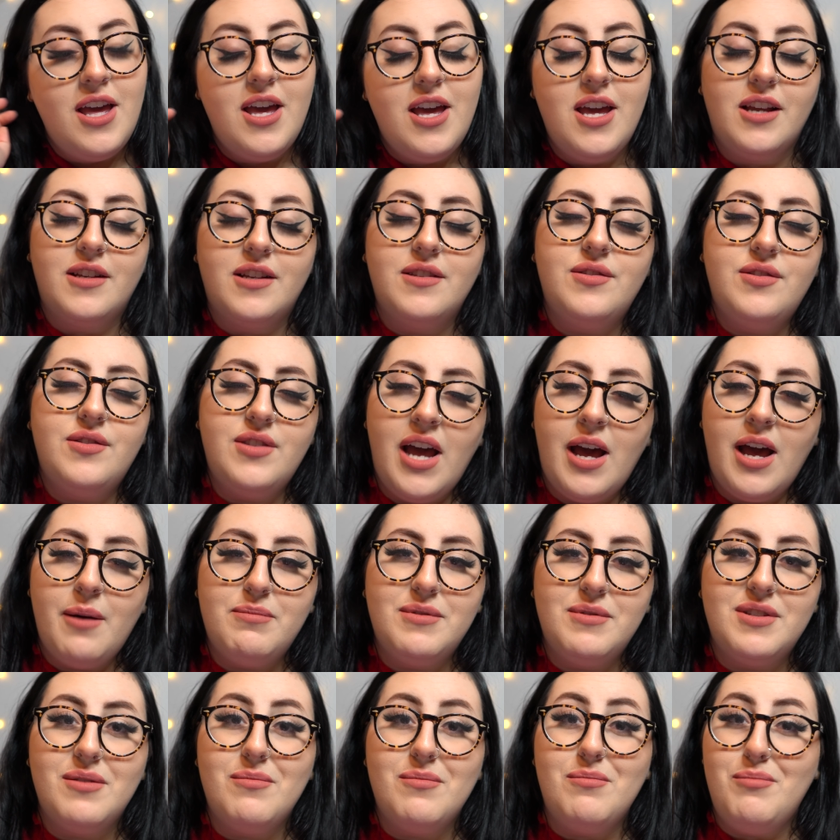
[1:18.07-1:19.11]

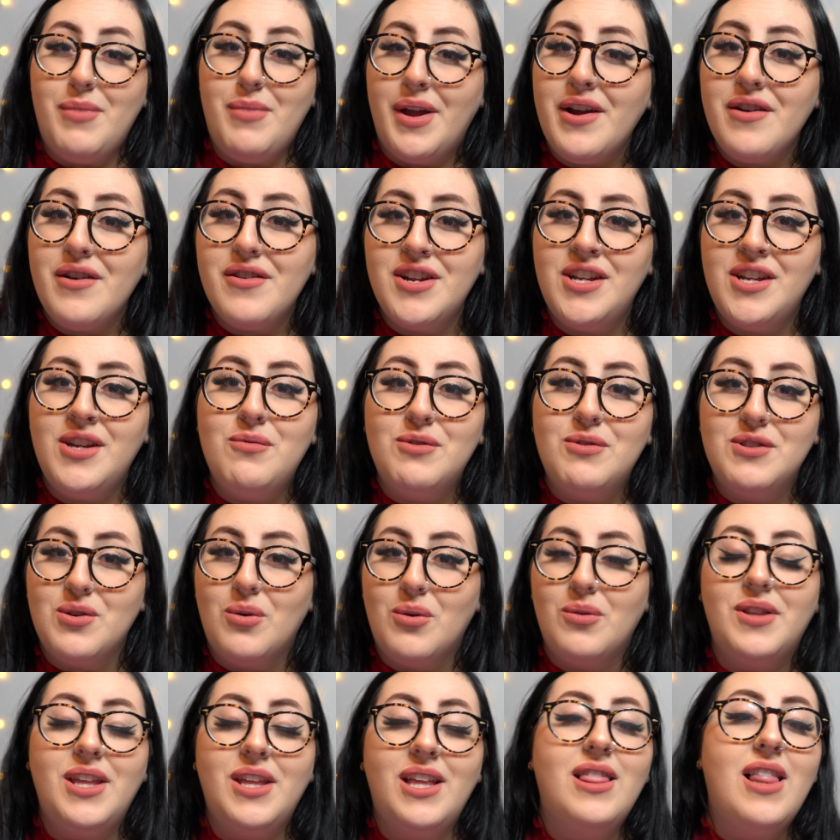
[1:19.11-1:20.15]
except Mary was
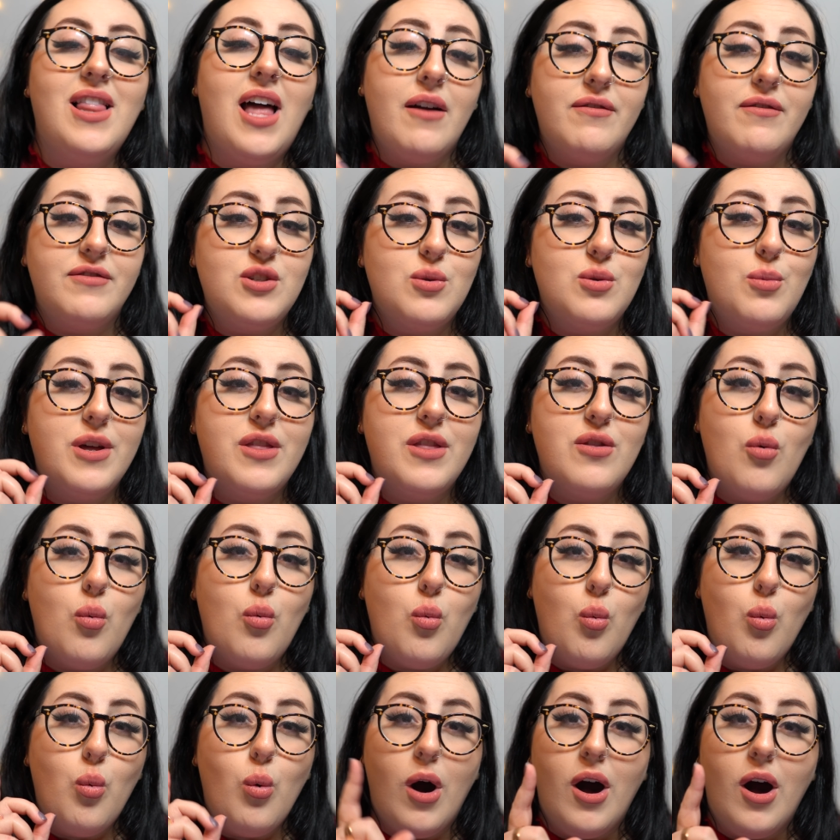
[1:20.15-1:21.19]
only left with
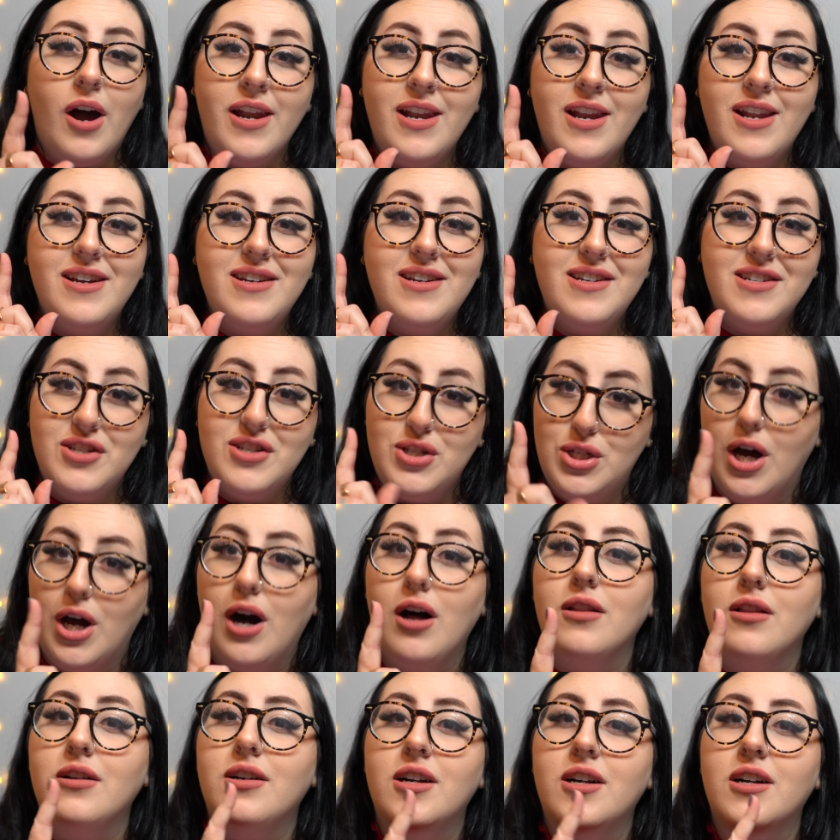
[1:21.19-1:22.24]
one
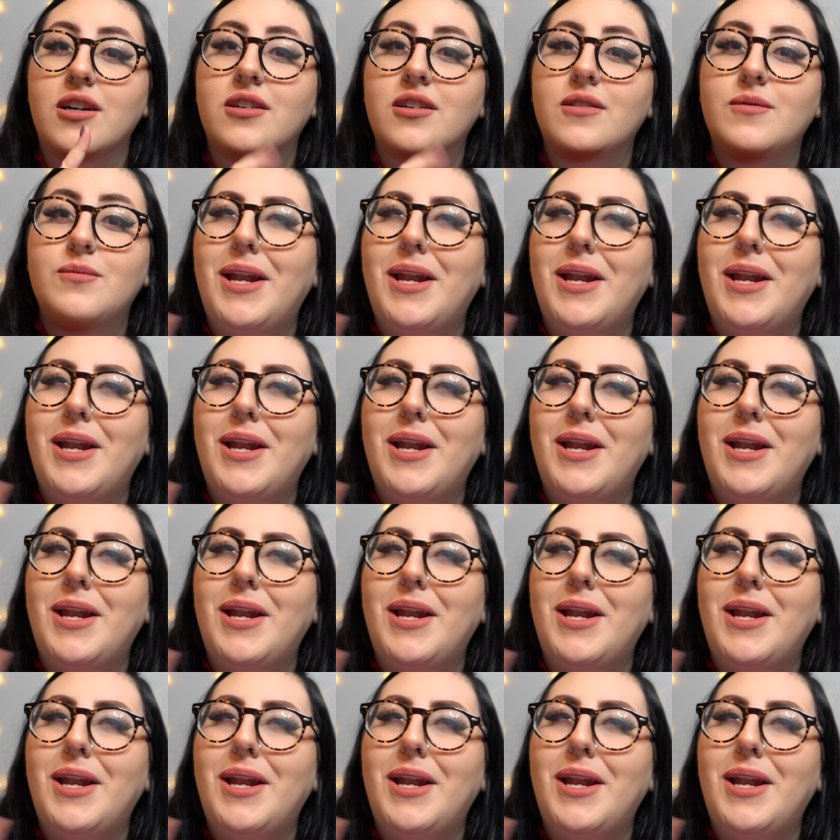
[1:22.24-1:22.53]
dollar.